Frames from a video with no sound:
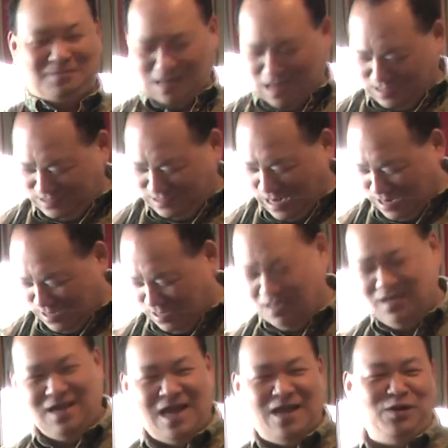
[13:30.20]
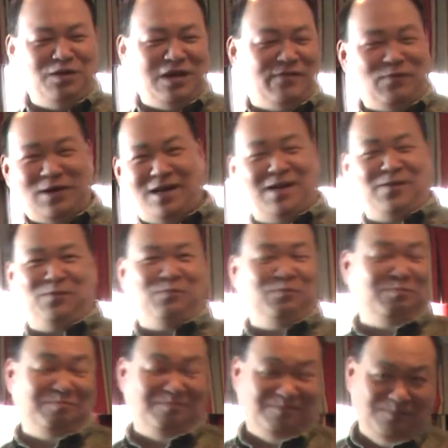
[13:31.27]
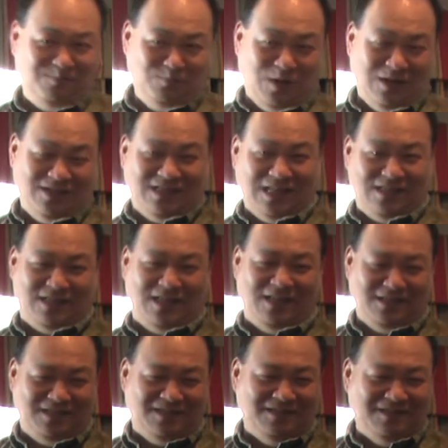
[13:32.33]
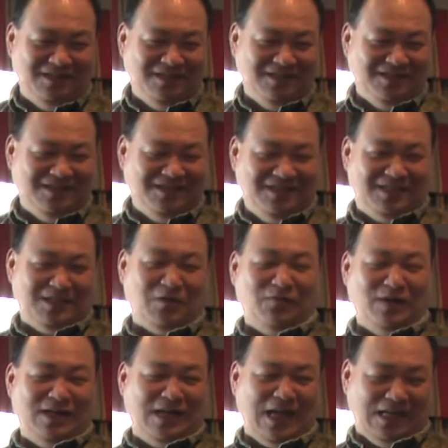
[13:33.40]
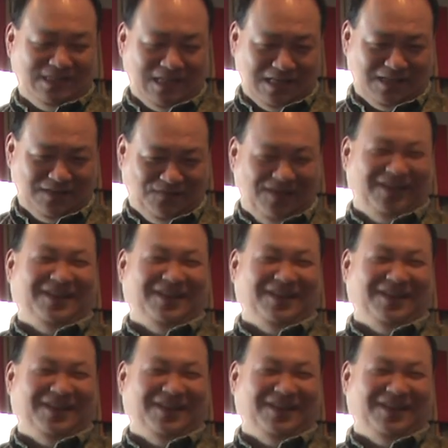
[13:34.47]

Exactly. And you have 1 1/16 is already excessive.